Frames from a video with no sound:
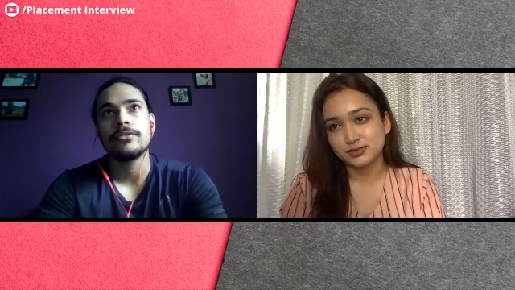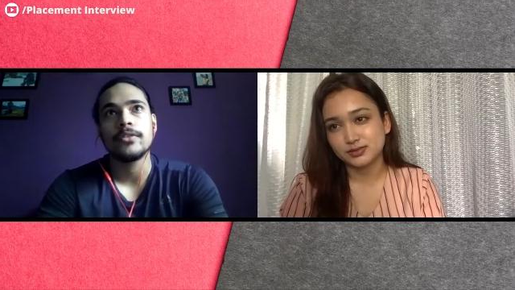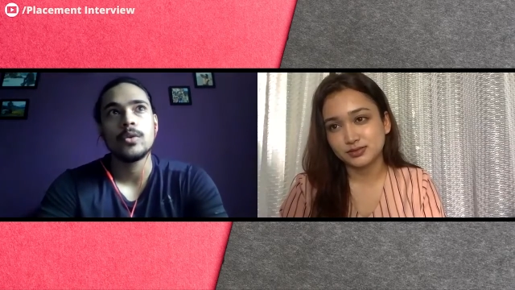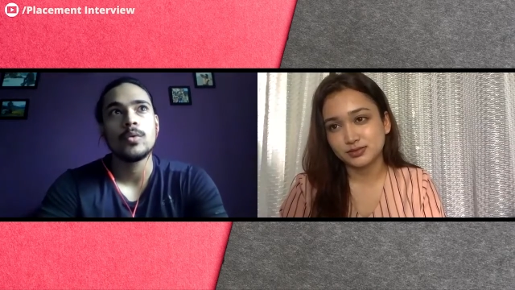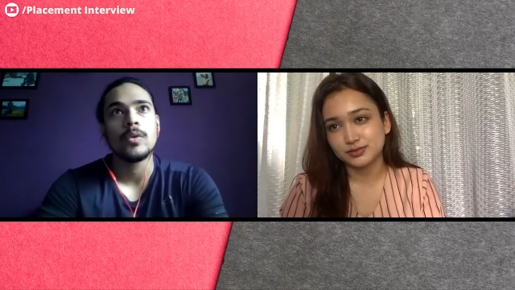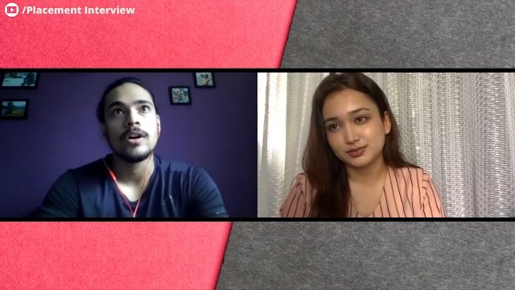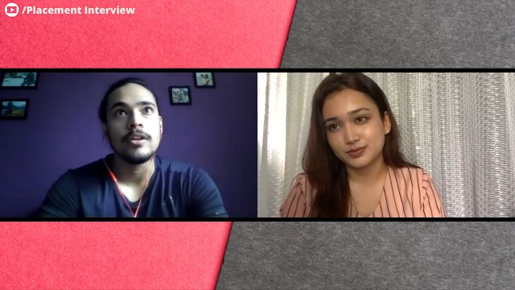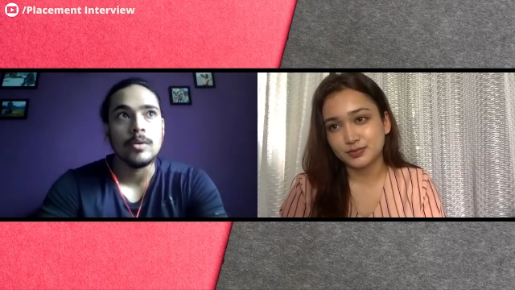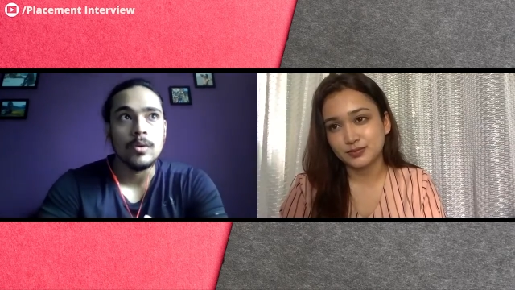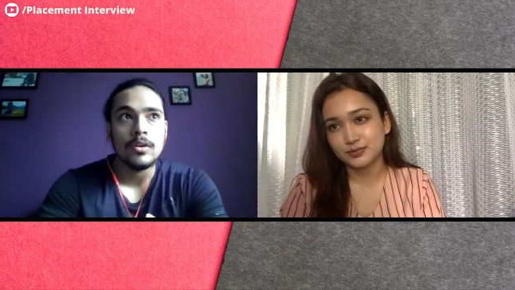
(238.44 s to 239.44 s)
Speaker 1: if you want
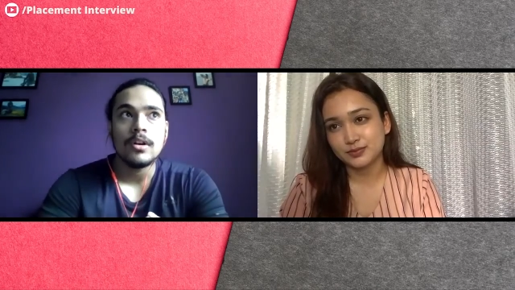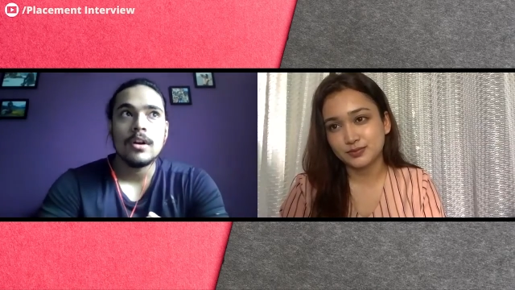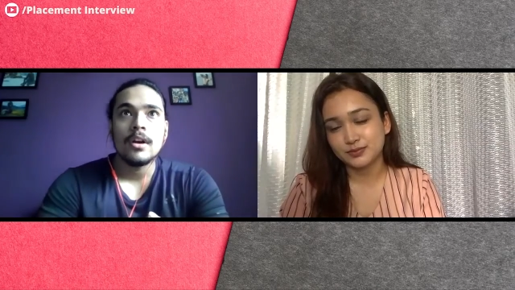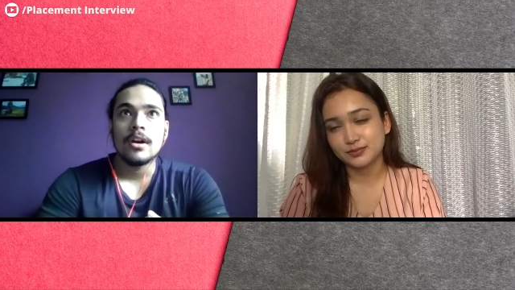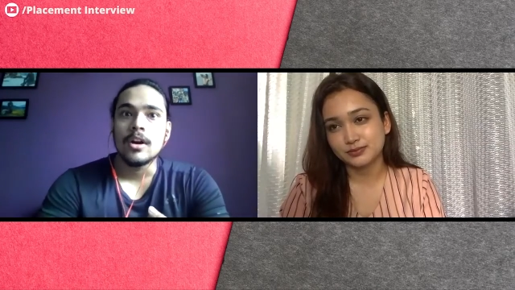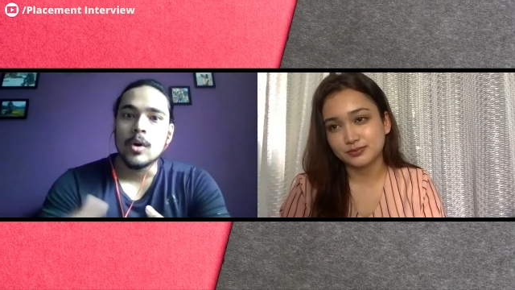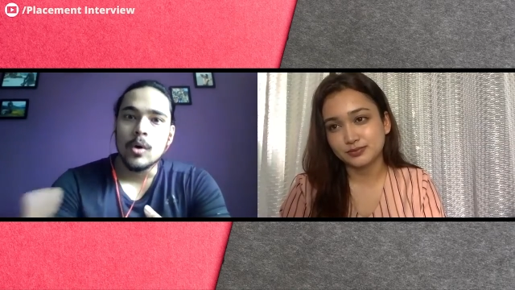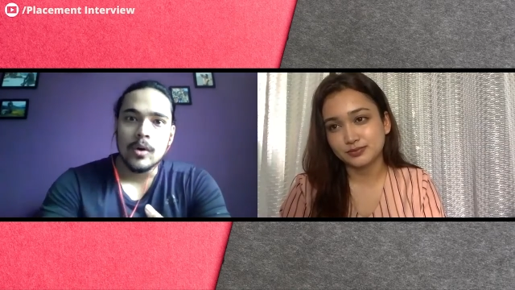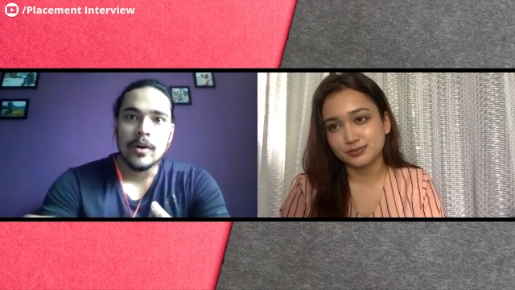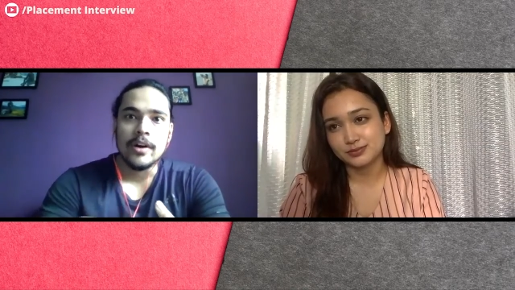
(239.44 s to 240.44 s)
to go, go